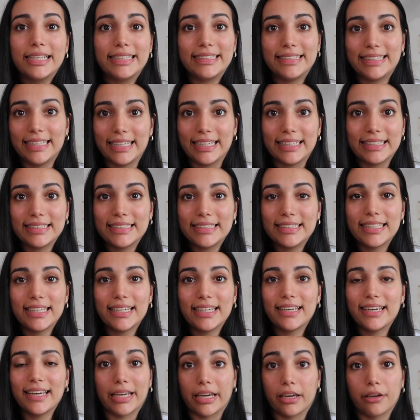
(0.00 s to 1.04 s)

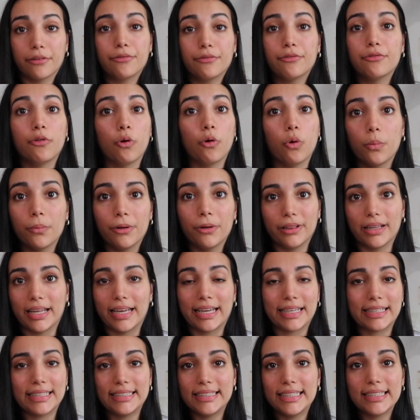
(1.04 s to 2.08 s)
dancing, like formal
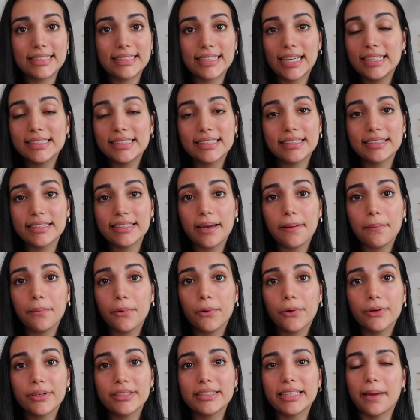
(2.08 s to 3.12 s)
exercise at that
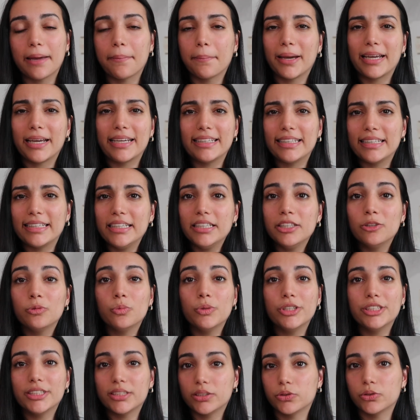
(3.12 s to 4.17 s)
point, and my NEAT
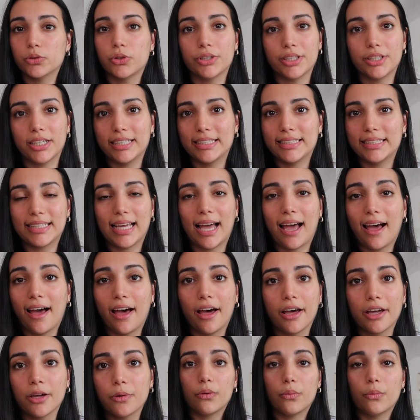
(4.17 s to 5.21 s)
was not as
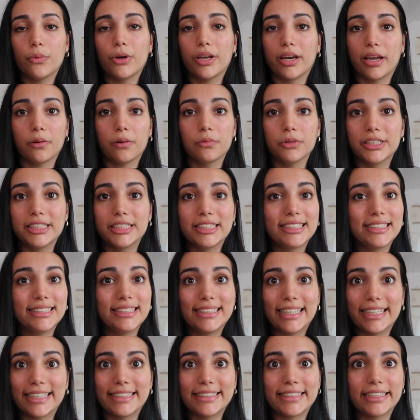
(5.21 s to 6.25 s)
high when I was
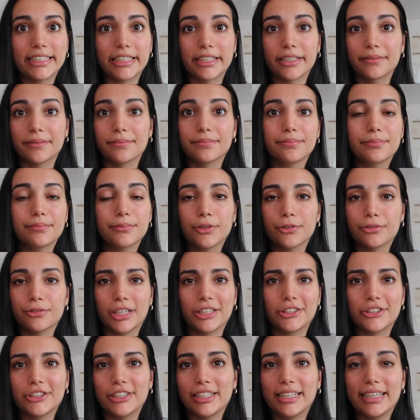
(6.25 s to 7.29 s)
dancing
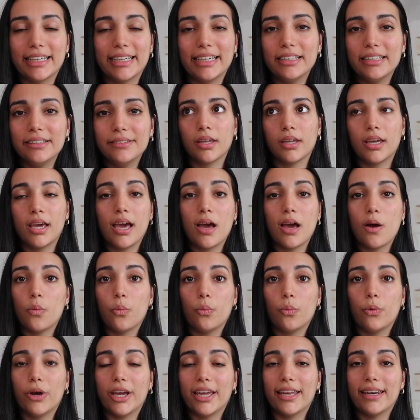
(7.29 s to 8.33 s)
professionally.
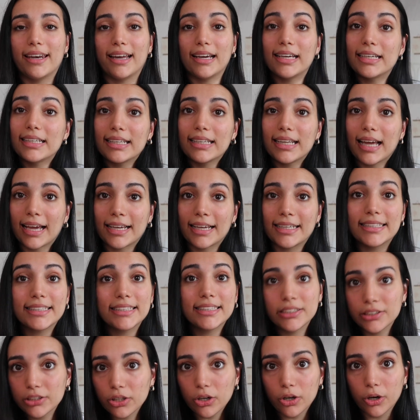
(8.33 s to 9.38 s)
When I
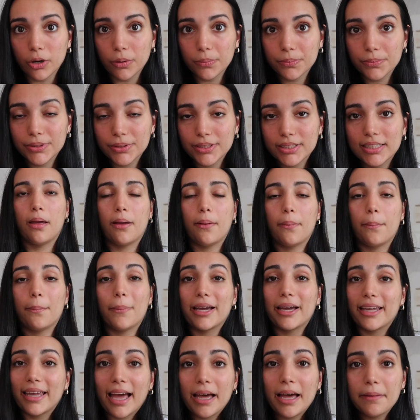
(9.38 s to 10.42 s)
stopped,
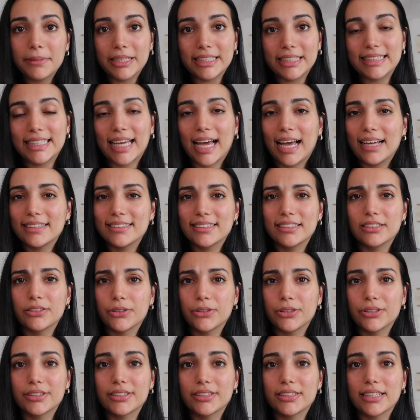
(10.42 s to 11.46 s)
my habits had
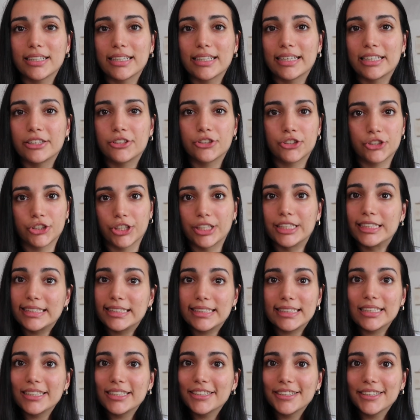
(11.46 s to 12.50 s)
not
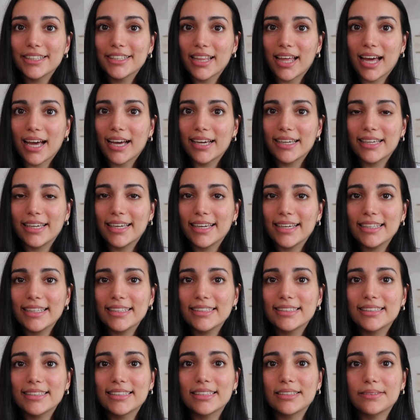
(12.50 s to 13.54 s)
adjusted to that
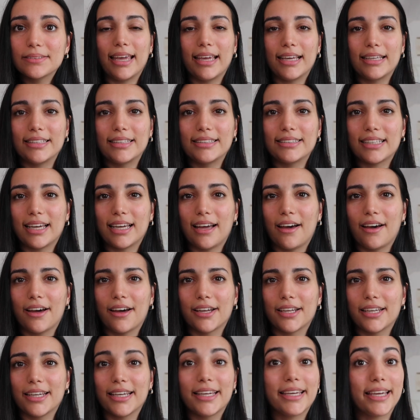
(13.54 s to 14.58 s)
yet, and
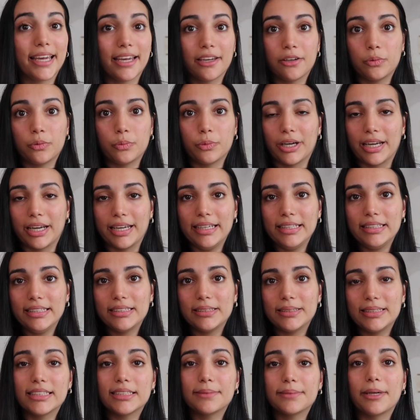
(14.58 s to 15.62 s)
I gained weight.
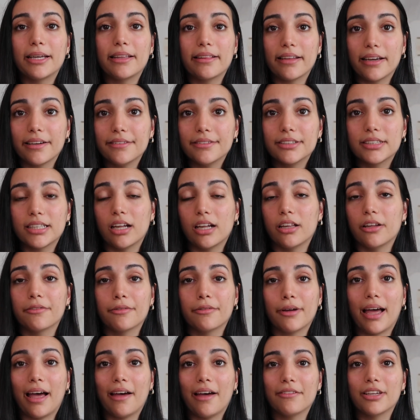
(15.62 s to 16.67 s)
Since my lifestyle of
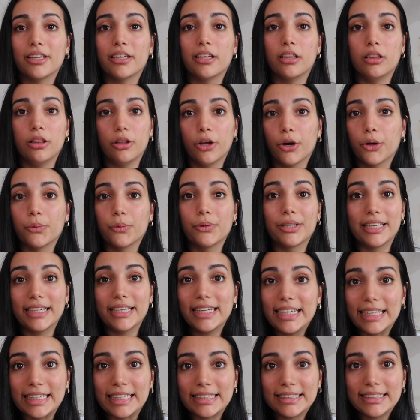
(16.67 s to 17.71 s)
having a low
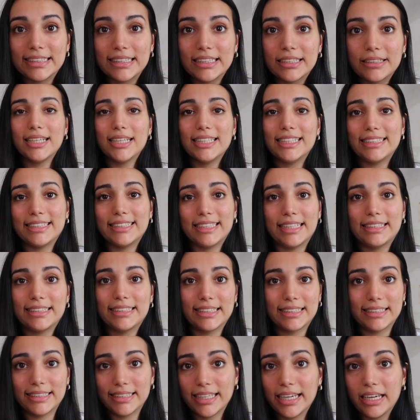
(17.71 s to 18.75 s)
NEAT stayed
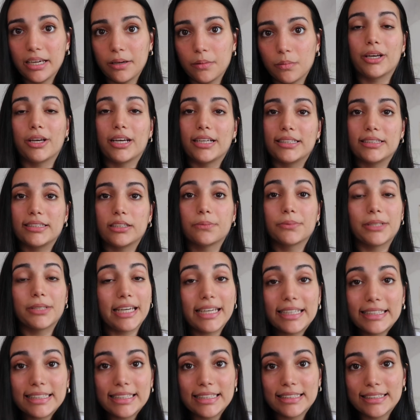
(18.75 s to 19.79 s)
the same when I stopped
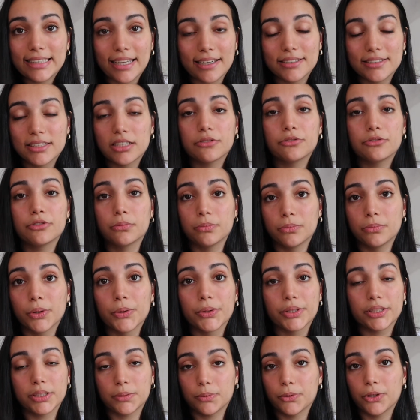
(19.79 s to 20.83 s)
exercising for
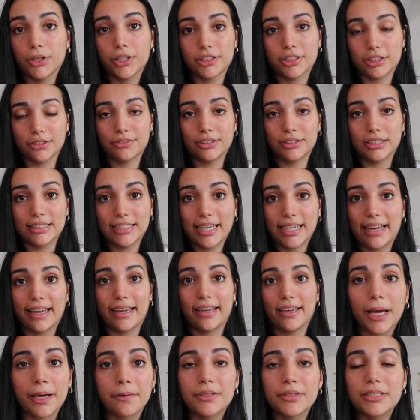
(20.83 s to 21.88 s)
most part of the
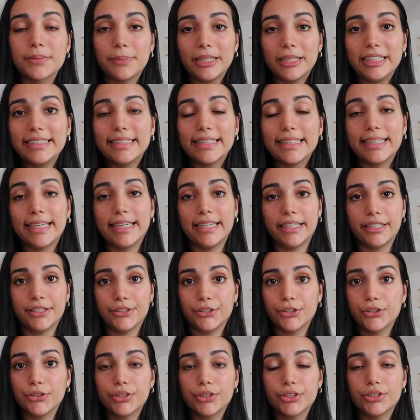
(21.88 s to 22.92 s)
day, I was basically
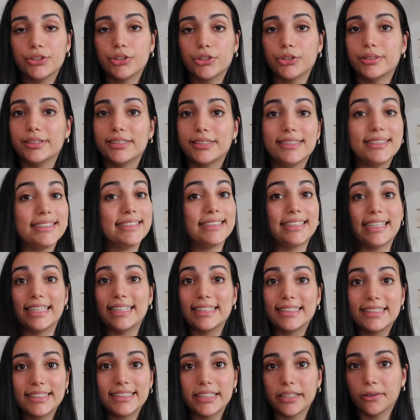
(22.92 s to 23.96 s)
used to
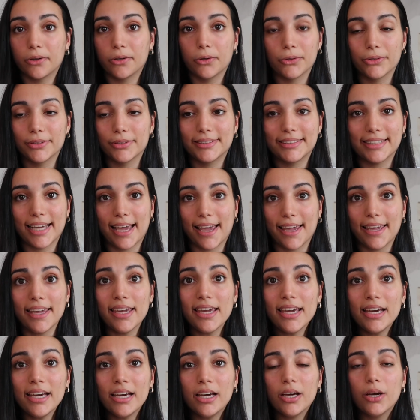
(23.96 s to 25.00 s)
dancing all
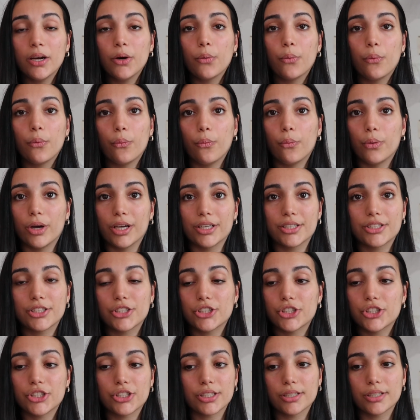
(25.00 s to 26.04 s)
day,
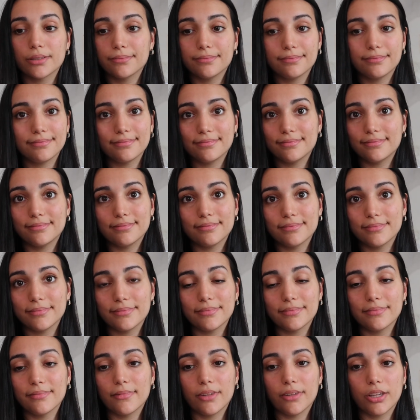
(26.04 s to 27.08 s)
which
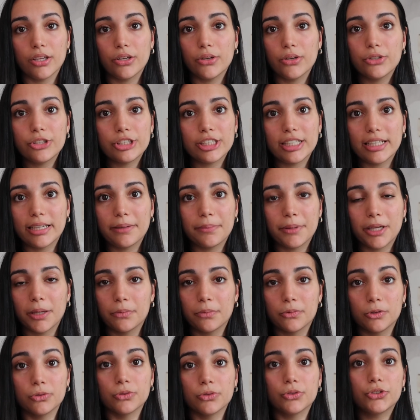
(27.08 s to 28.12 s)
usually
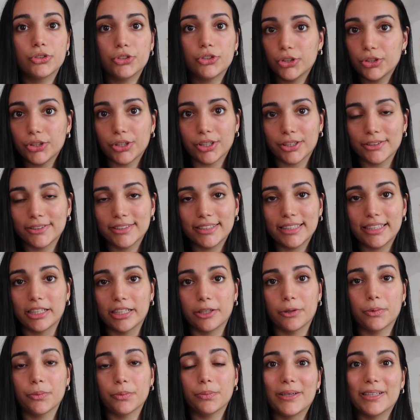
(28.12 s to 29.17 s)
people do not
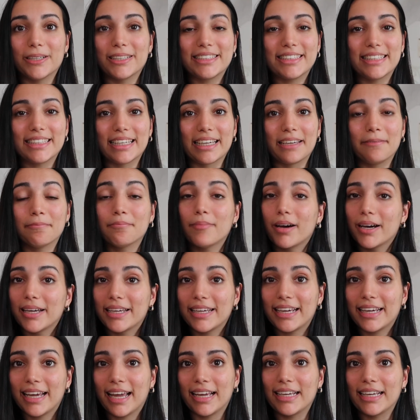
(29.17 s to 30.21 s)
do, but in my
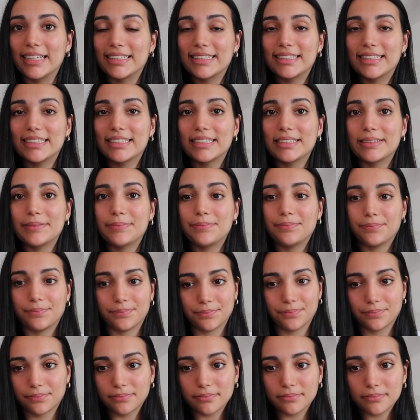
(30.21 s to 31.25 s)
case
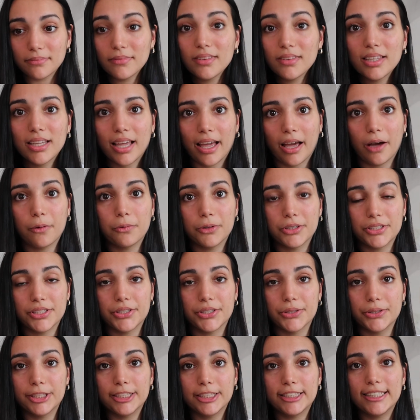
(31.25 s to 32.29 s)
I was
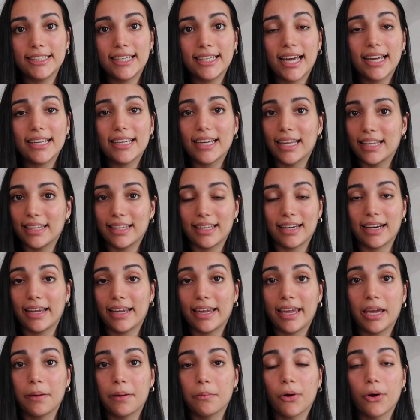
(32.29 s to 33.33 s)
used to that, and then I
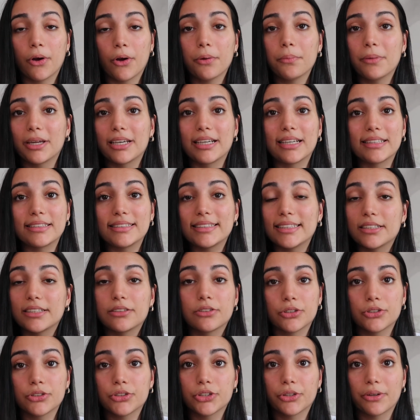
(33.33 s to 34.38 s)
came home and I did
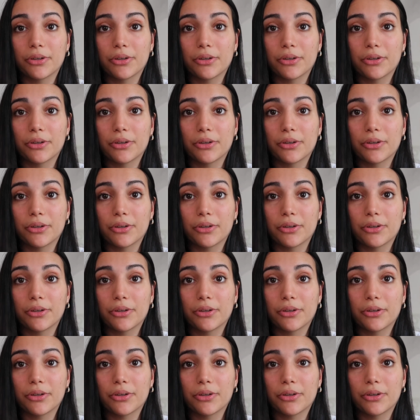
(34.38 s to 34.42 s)
not do